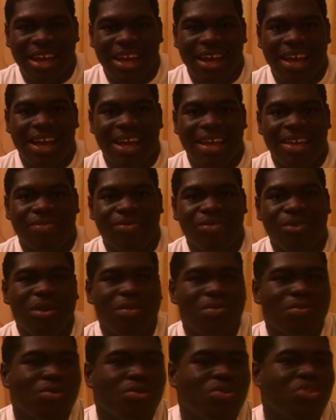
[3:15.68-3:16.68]
And
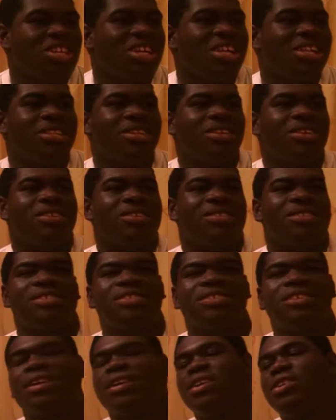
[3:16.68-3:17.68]
what Moogel does
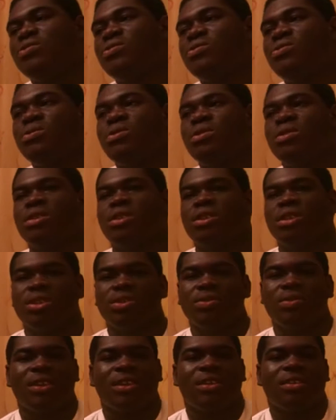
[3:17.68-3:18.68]
is that you
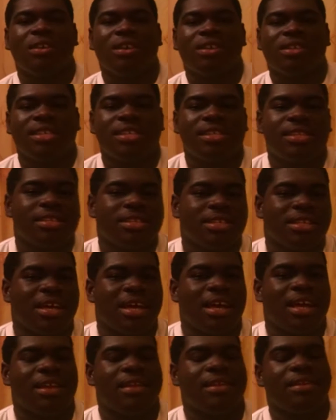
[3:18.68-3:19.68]
can cut it
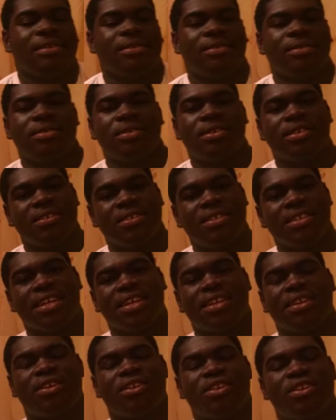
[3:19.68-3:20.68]
and stick
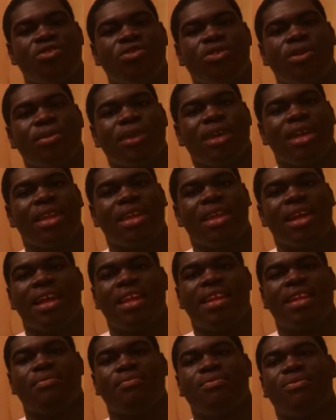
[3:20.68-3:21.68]
it on the drum head,
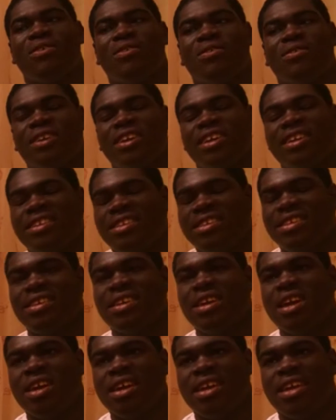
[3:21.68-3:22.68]
and it
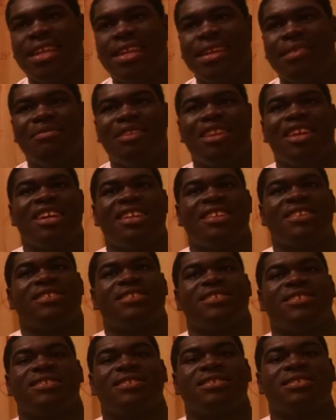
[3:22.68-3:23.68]

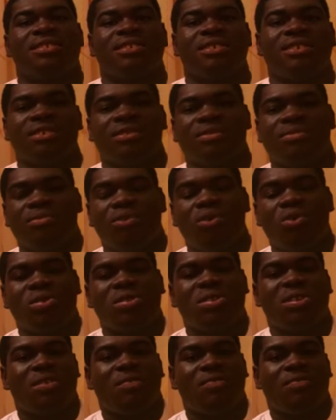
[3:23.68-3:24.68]
eliminates
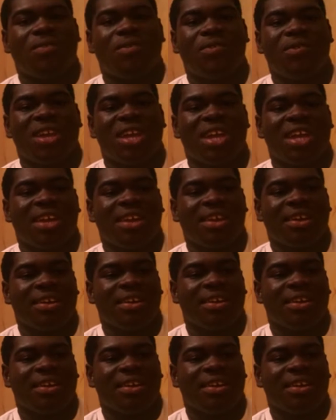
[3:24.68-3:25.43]
most of the ringing,